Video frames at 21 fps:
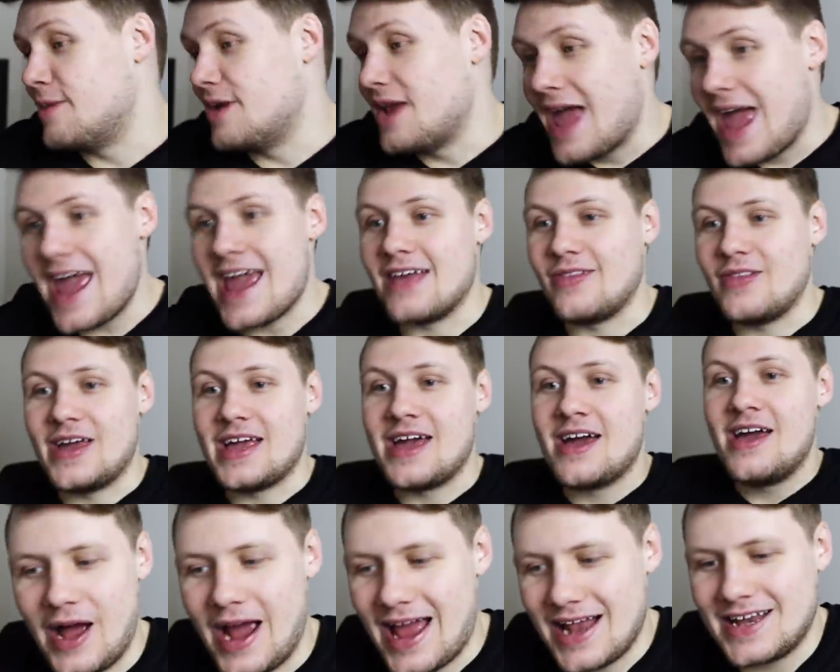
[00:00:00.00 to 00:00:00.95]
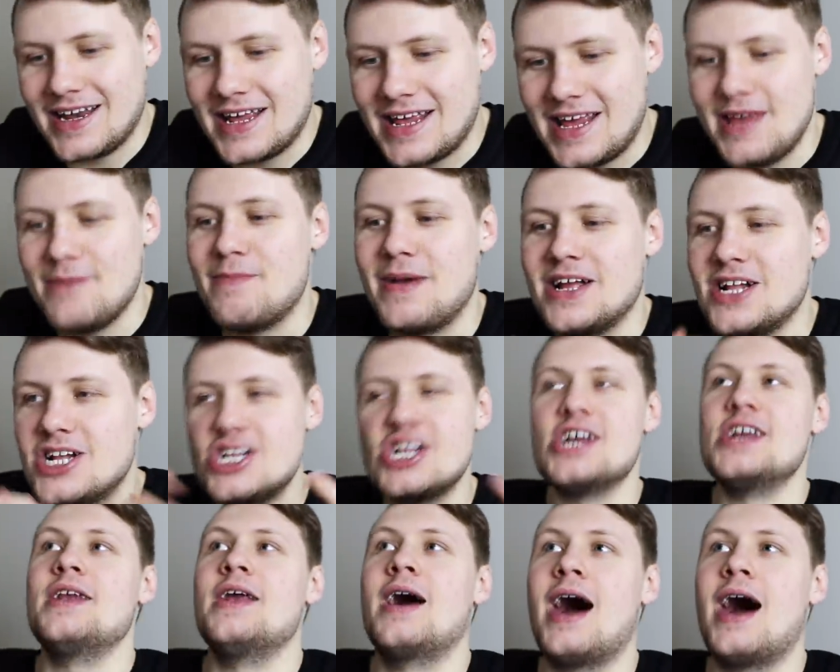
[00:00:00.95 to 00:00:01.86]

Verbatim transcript: But hey, like, I had to keep my chin